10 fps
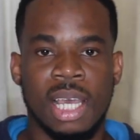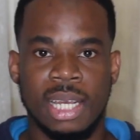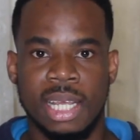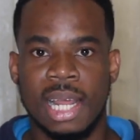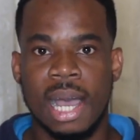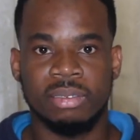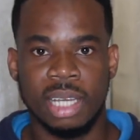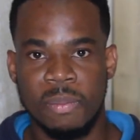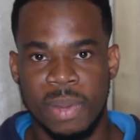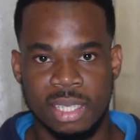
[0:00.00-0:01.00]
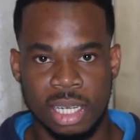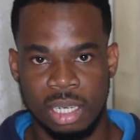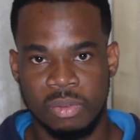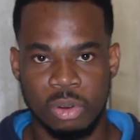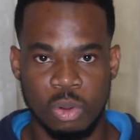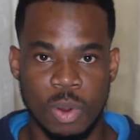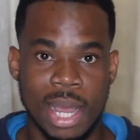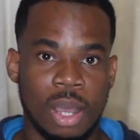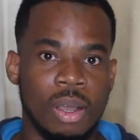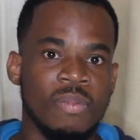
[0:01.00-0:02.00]
And then after I mastered it for a
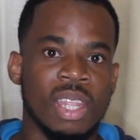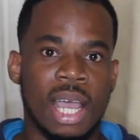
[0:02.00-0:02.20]
while,